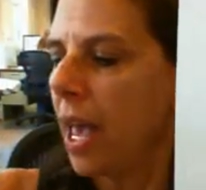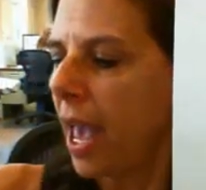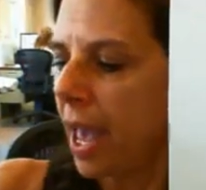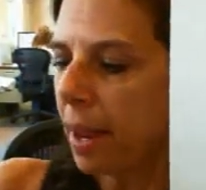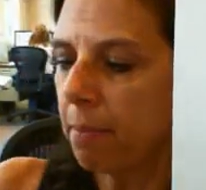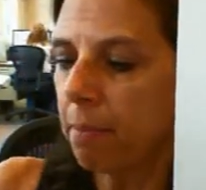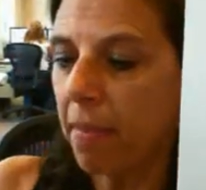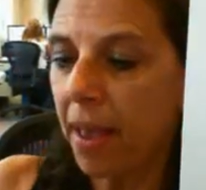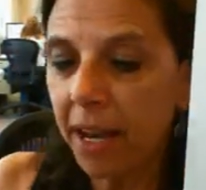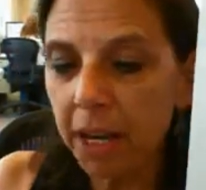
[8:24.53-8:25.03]

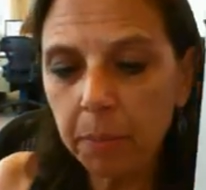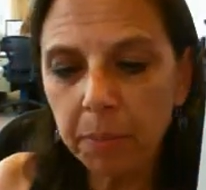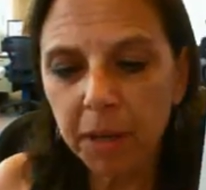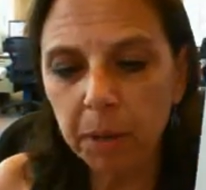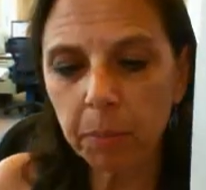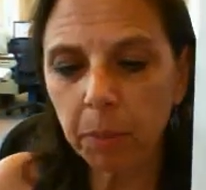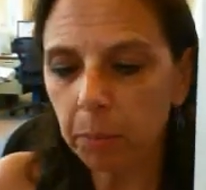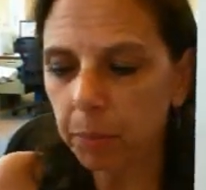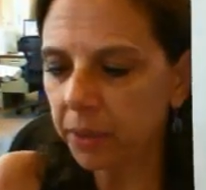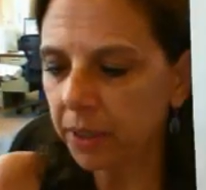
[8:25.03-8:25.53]
And many
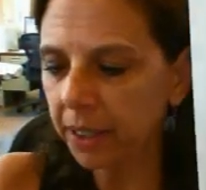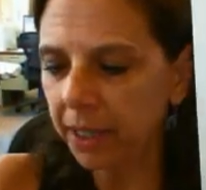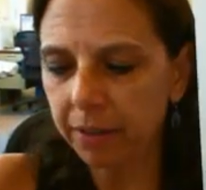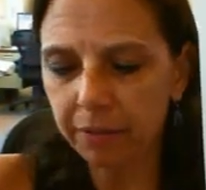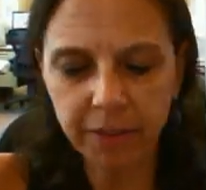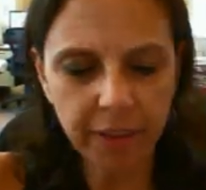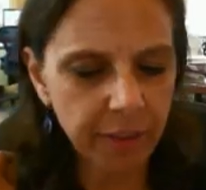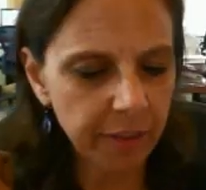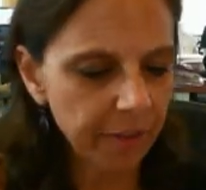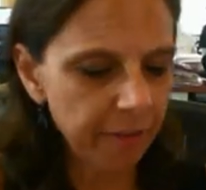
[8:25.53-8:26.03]
people
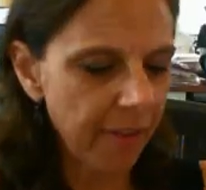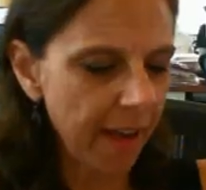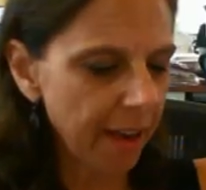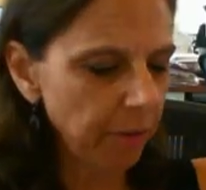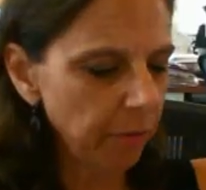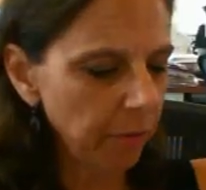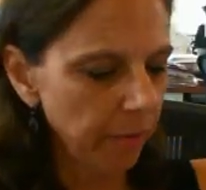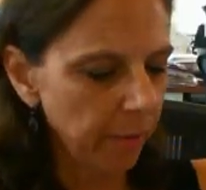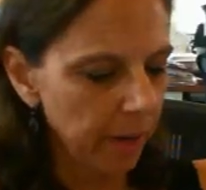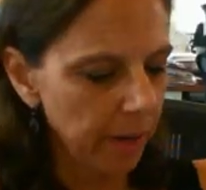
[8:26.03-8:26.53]
believe that the
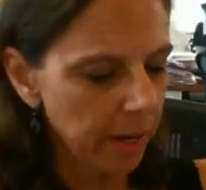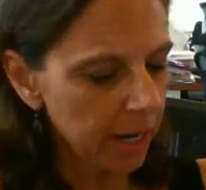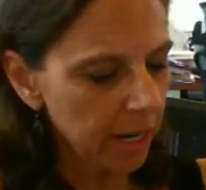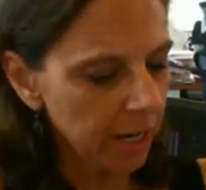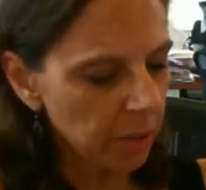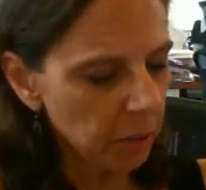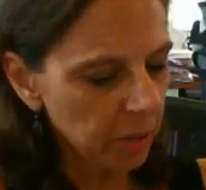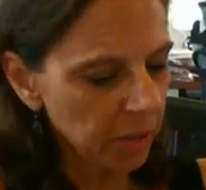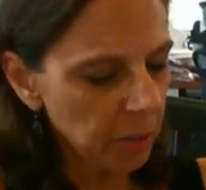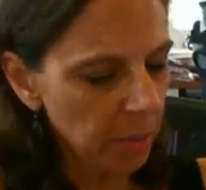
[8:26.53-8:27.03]
Fed
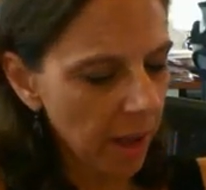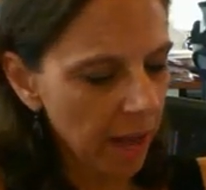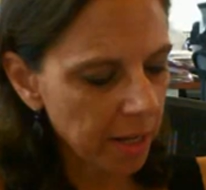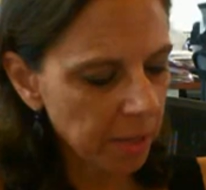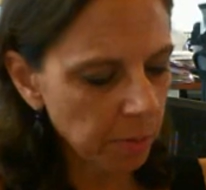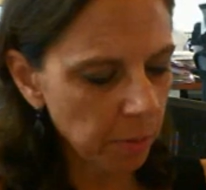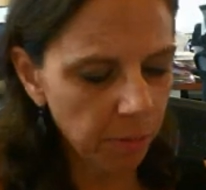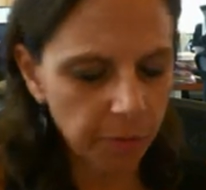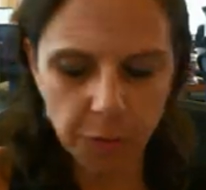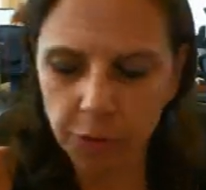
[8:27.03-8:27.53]
is
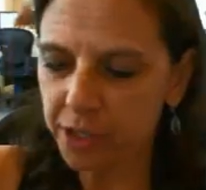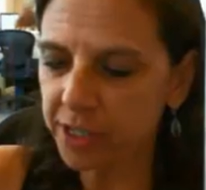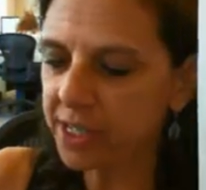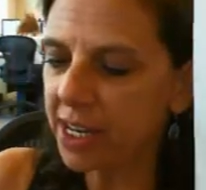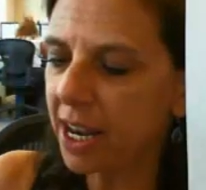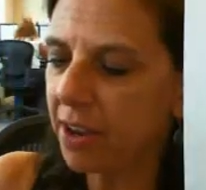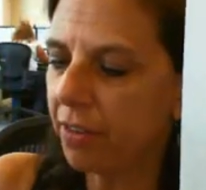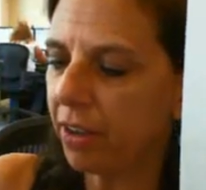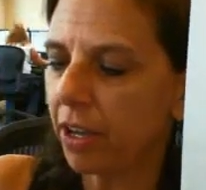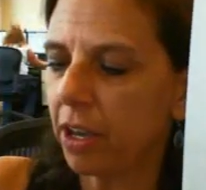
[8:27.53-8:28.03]
responsible for
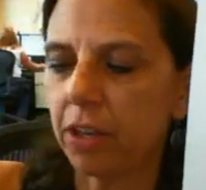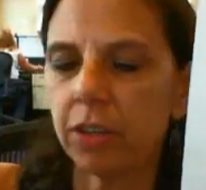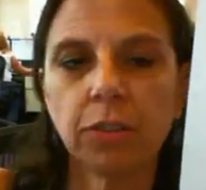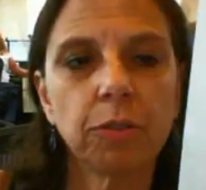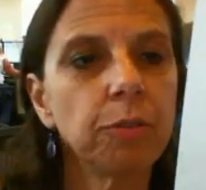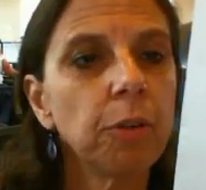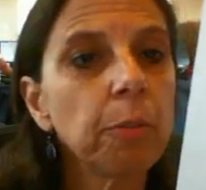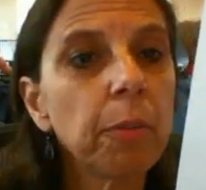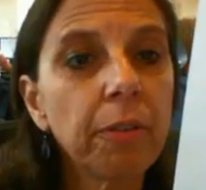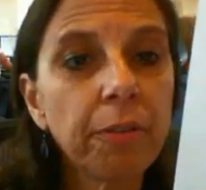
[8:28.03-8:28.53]
saving us
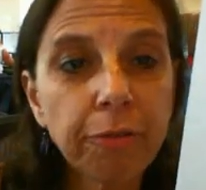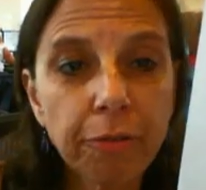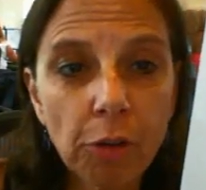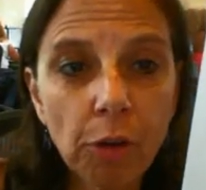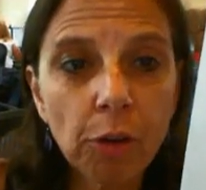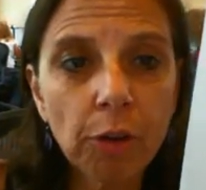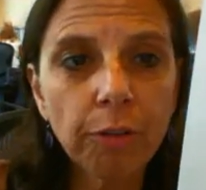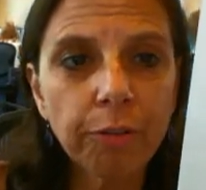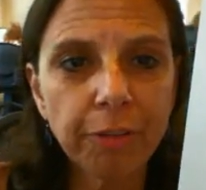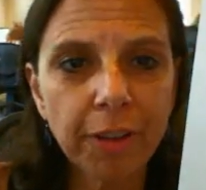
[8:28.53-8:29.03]
from a
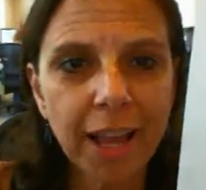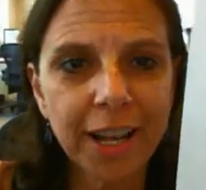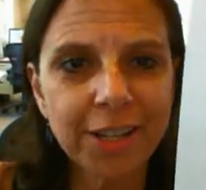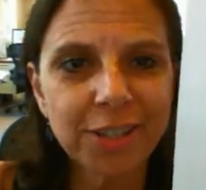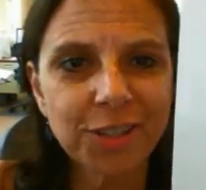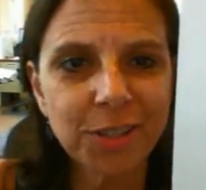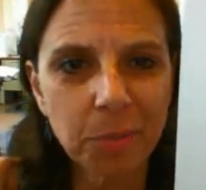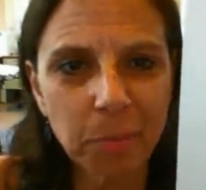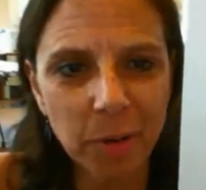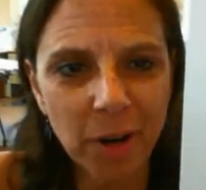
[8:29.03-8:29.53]

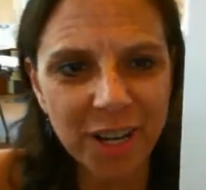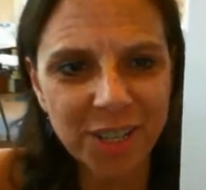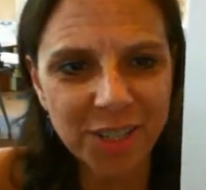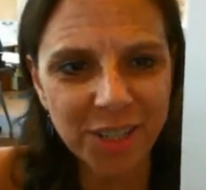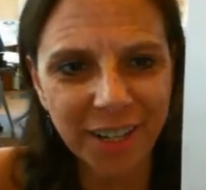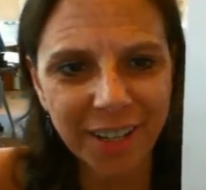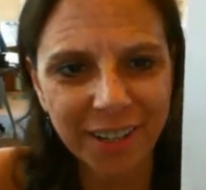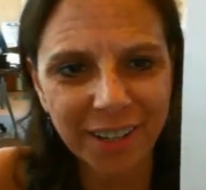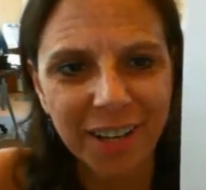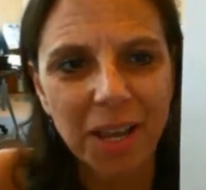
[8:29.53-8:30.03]
full-fledged
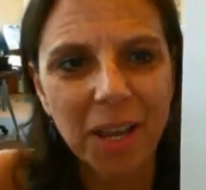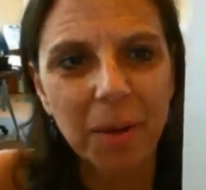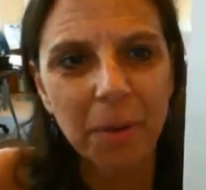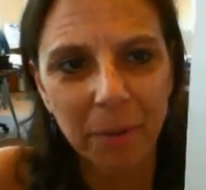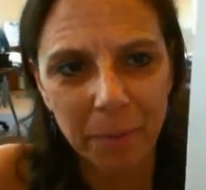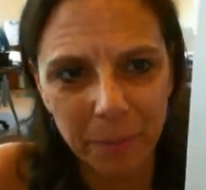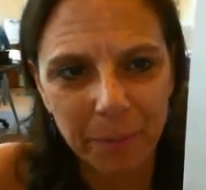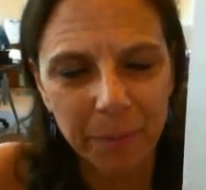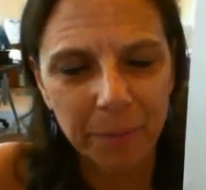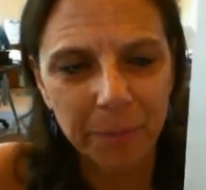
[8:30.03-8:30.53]
depression
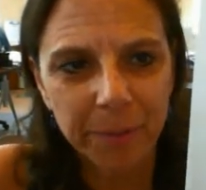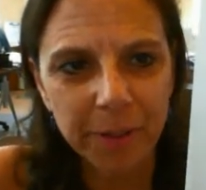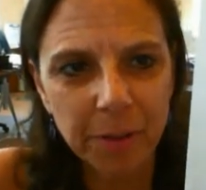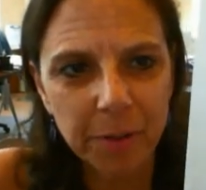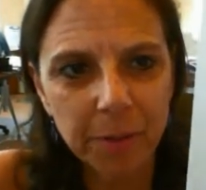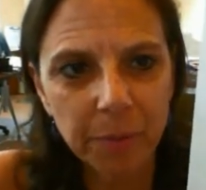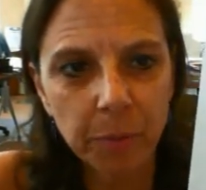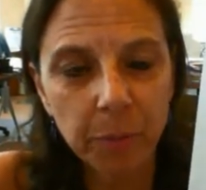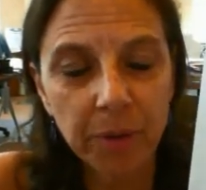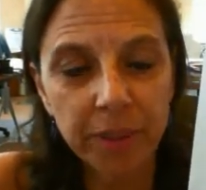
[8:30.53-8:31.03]

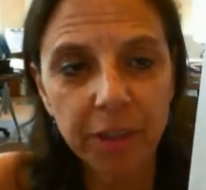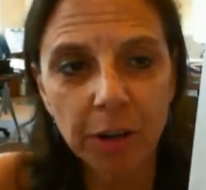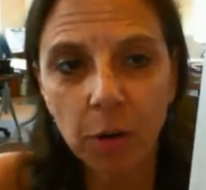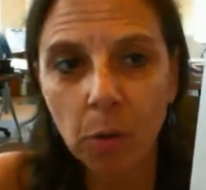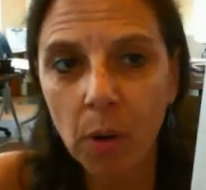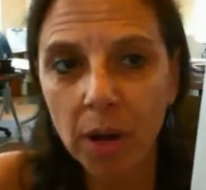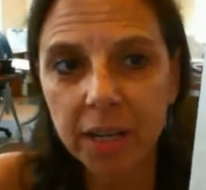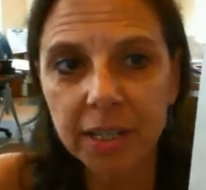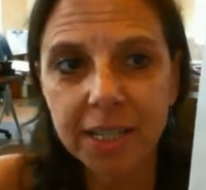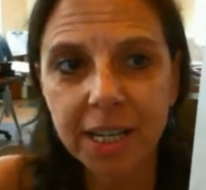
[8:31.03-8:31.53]
with their
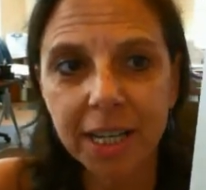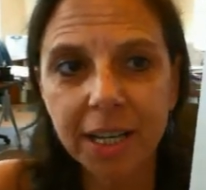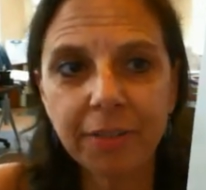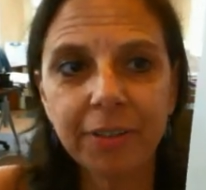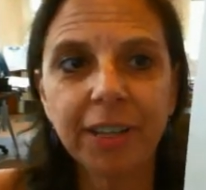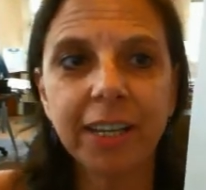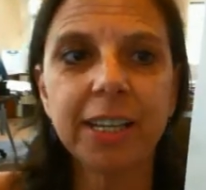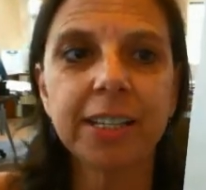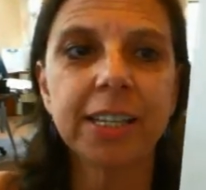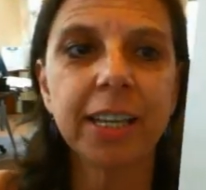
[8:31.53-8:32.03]

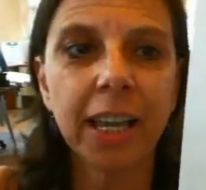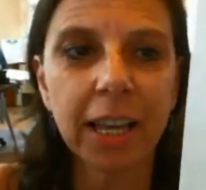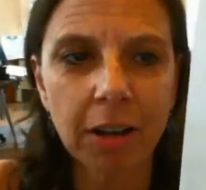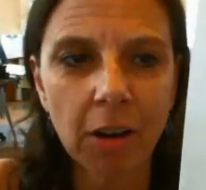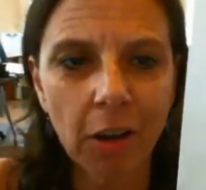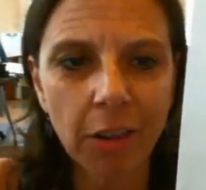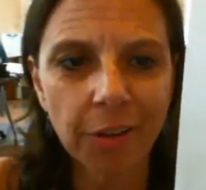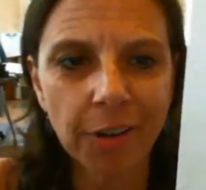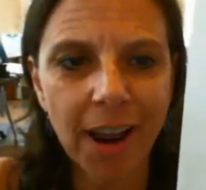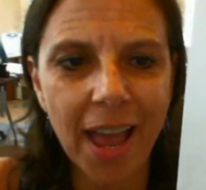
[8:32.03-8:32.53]
quantitative easing and
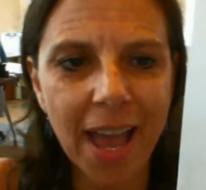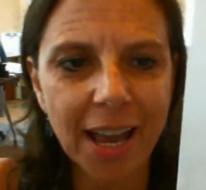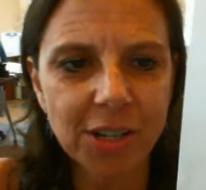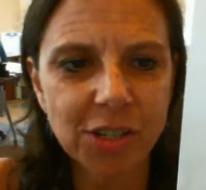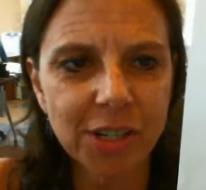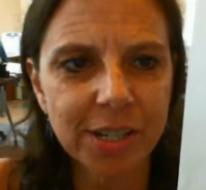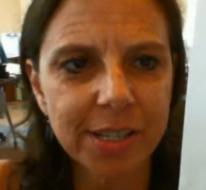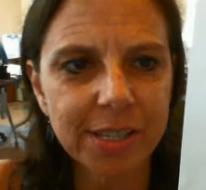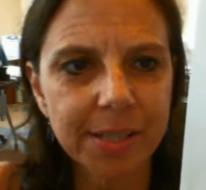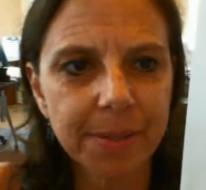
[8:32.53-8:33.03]
other
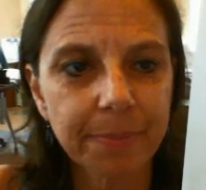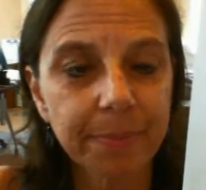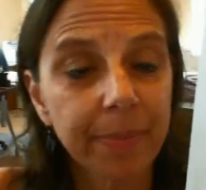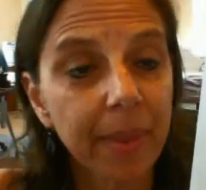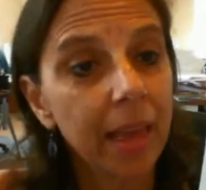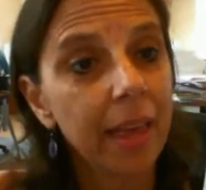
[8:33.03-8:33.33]
actions.